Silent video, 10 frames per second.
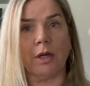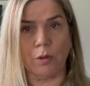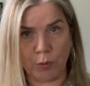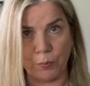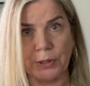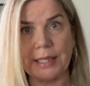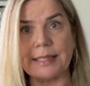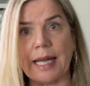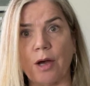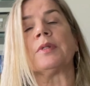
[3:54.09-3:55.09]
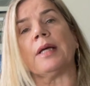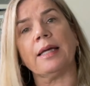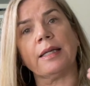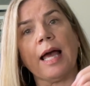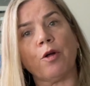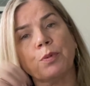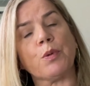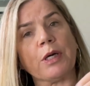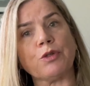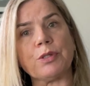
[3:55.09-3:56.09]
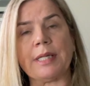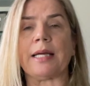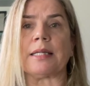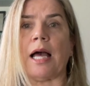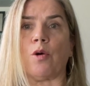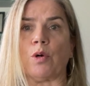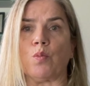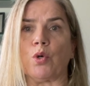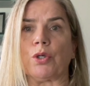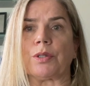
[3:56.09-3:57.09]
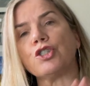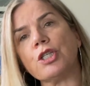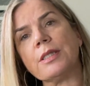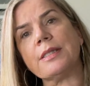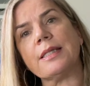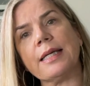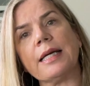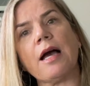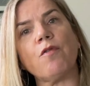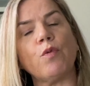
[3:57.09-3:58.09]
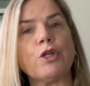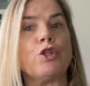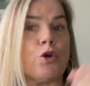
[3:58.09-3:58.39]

will bring it down and help you understand how it works. Just think of when you're